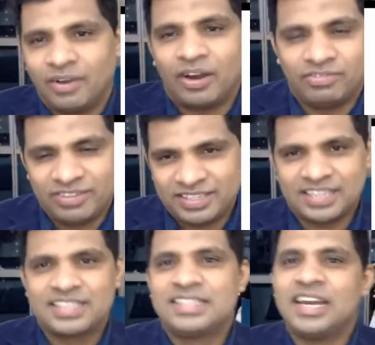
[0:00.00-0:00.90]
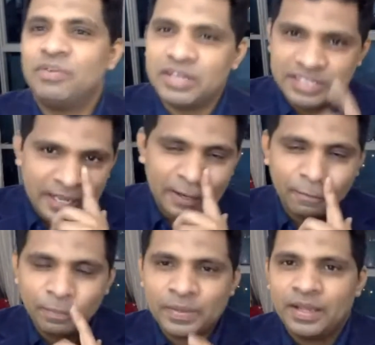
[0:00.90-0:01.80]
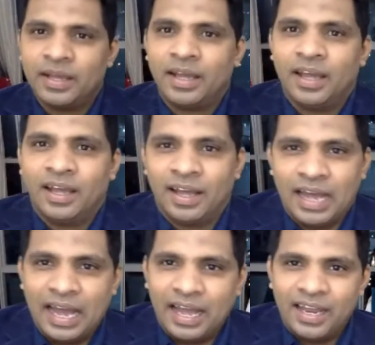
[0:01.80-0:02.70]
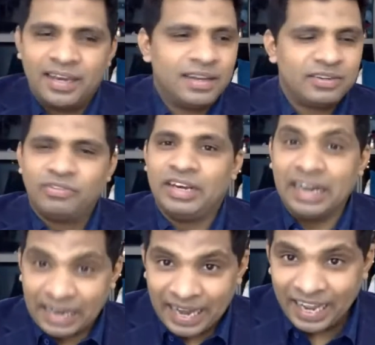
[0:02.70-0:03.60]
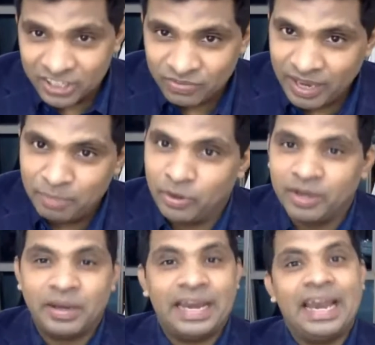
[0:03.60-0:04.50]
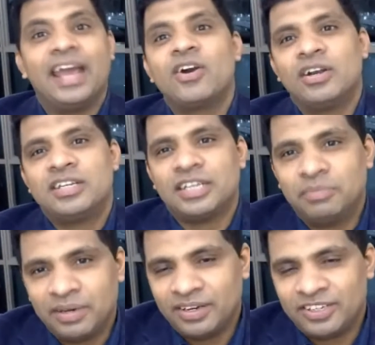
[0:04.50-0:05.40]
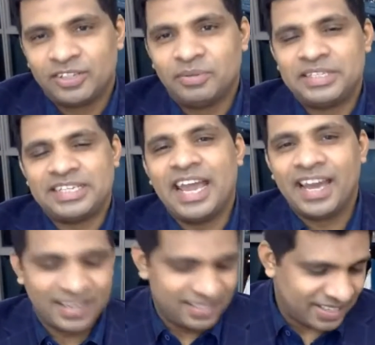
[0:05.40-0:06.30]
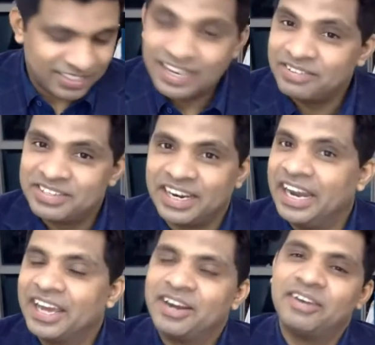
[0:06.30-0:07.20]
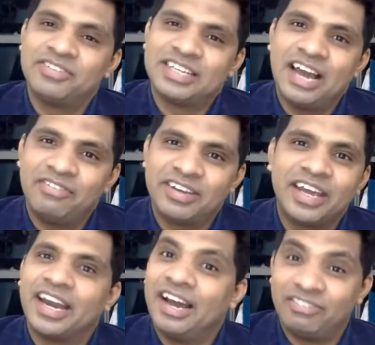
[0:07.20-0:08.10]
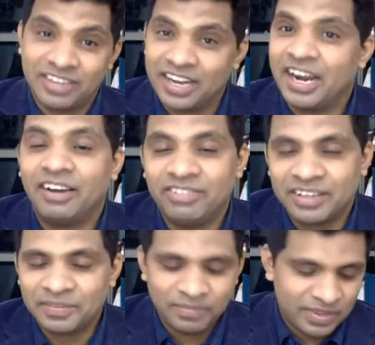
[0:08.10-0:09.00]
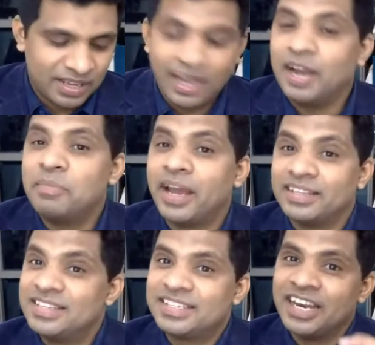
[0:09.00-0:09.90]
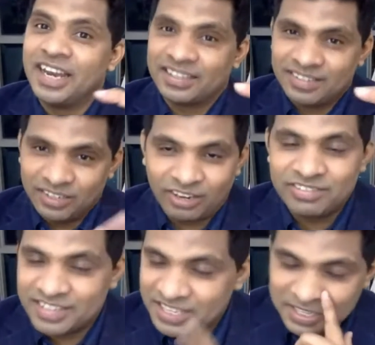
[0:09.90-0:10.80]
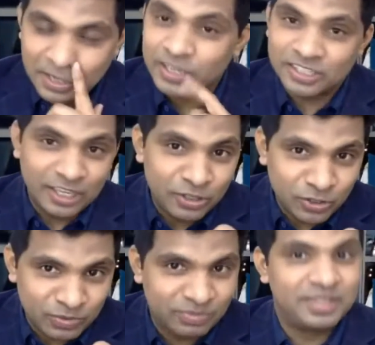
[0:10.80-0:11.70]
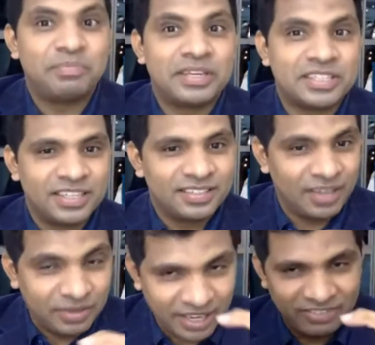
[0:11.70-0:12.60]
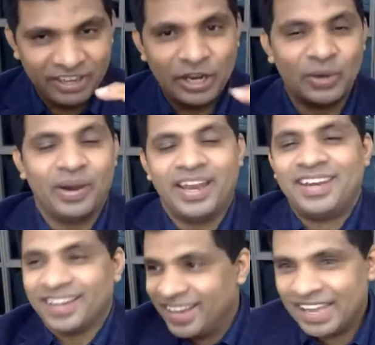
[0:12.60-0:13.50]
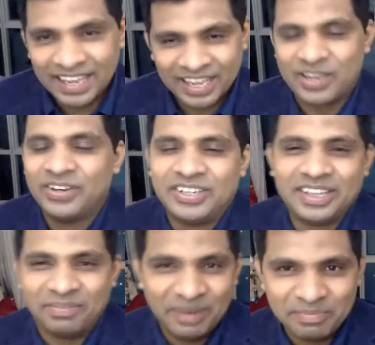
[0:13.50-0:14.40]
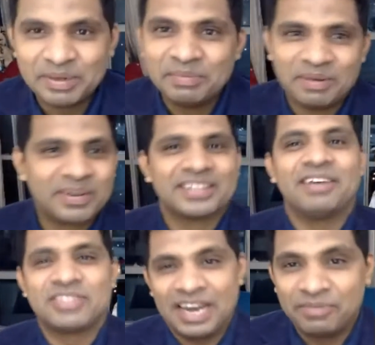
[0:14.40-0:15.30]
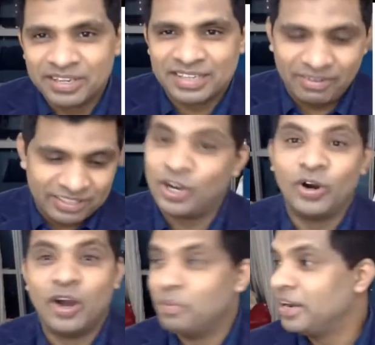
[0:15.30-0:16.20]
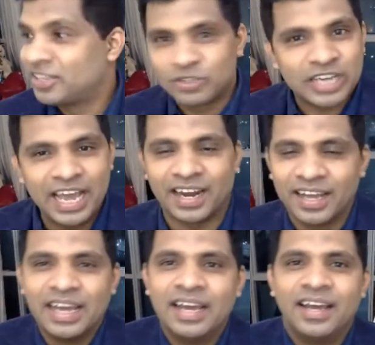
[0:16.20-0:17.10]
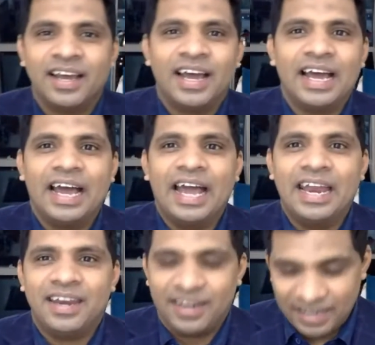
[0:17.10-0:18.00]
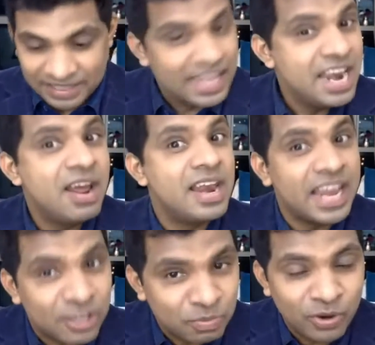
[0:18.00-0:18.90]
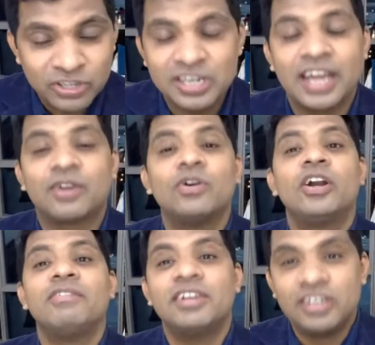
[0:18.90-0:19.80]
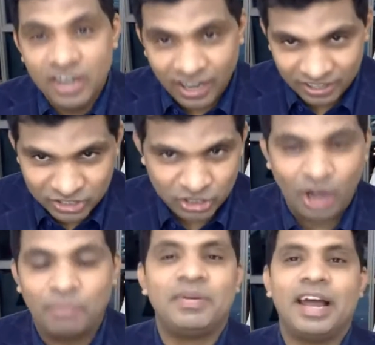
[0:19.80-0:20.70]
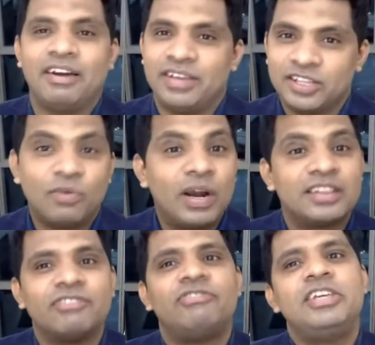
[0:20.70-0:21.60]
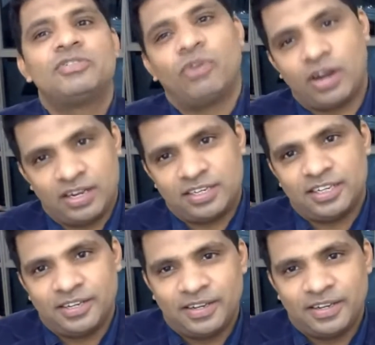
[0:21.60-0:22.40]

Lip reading: office assistant was there. And in a very relaxed way, putting my leg on table to my chair, actually I was reading and I was laughing and laughing and laughing. And my assistant, actually, the office assistant, actually took the pictures of that video and give to the people, because I was laughing, because I was slow, nobody to share. And then next portion, I could not even stop laughing. What is the fees for it?